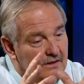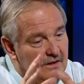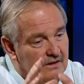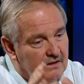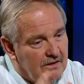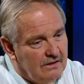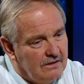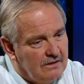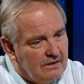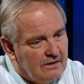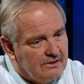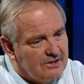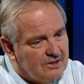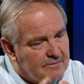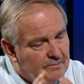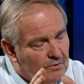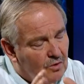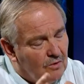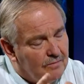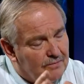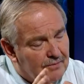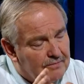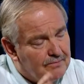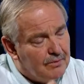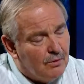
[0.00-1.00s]
the
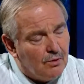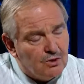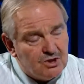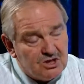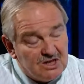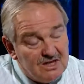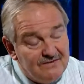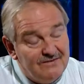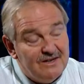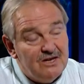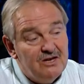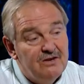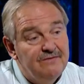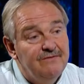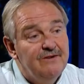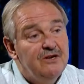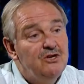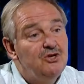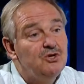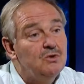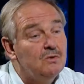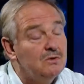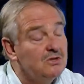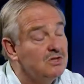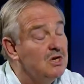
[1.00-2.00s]
small proportion of
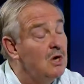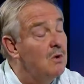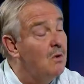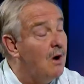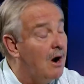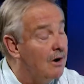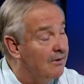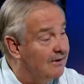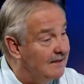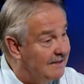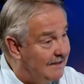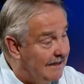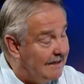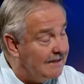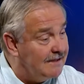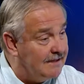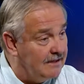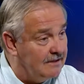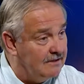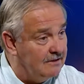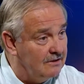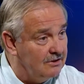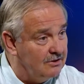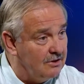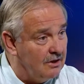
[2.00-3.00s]
individuals who are
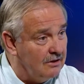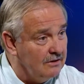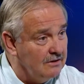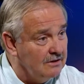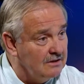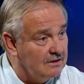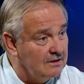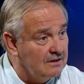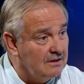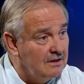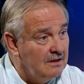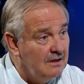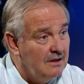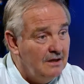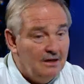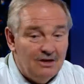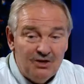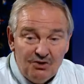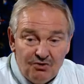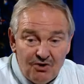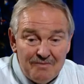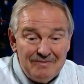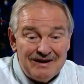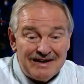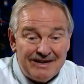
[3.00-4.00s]
addicted to drugs,
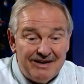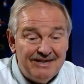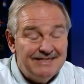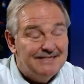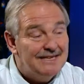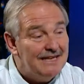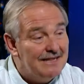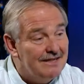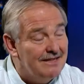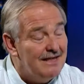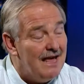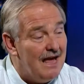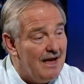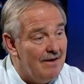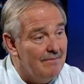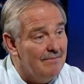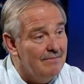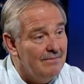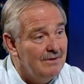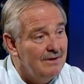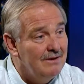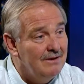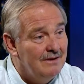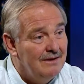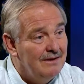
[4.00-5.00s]
criminalising
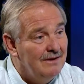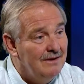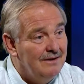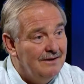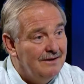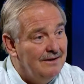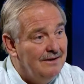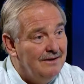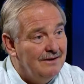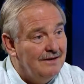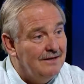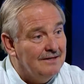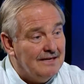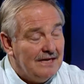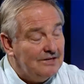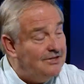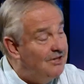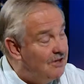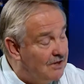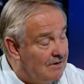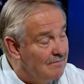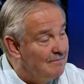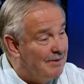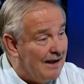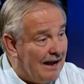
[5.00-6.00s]
them is
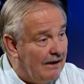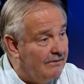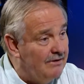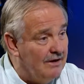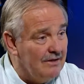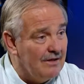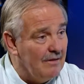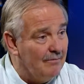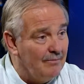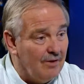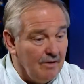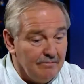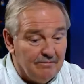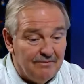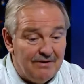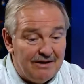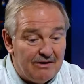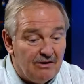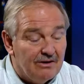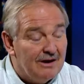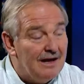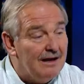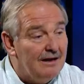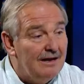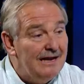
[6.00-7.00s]
actually compounding their problem. They've
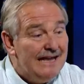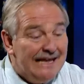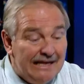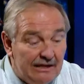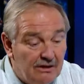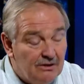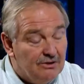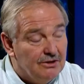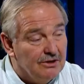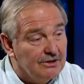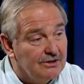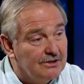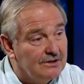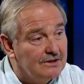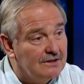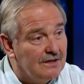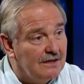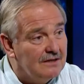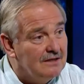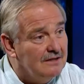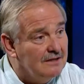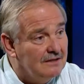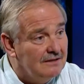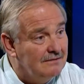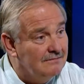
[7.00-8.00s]
got an illness,
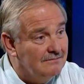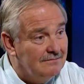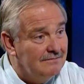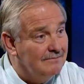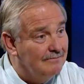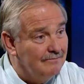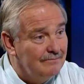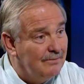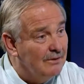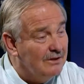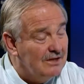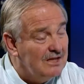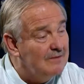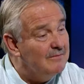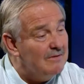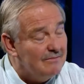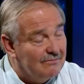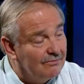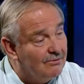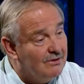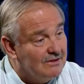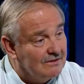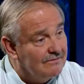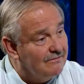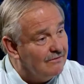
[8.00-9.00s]
and putting them in
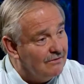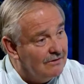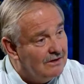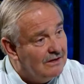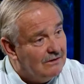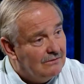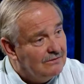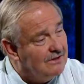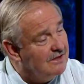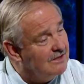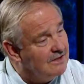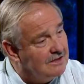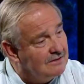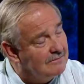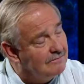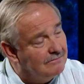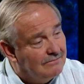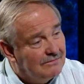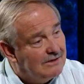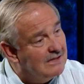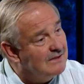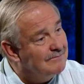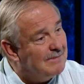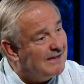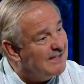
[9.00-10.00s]
prison for an illness is,
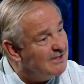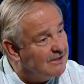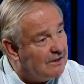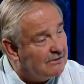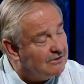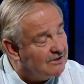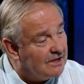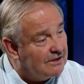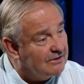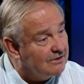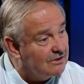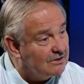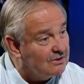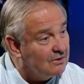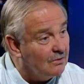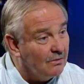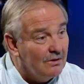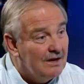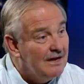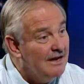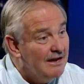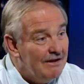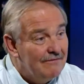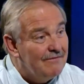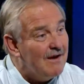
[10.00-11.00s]
makes no sense at
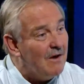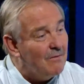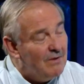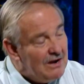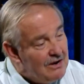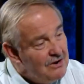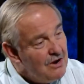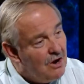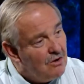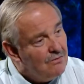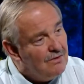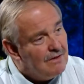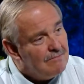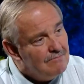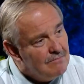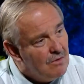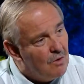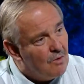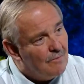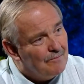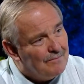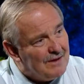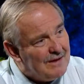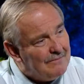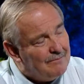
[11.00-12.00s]
all. In fact, we know that
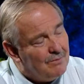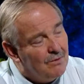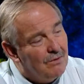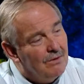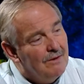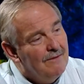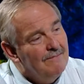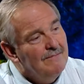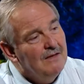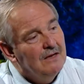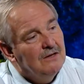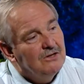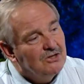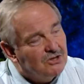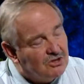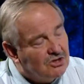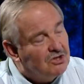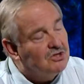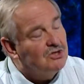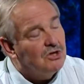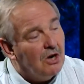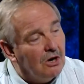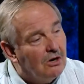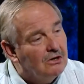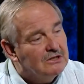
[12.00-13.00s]
more people
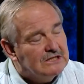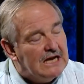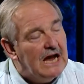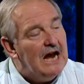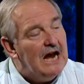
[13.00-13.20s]
start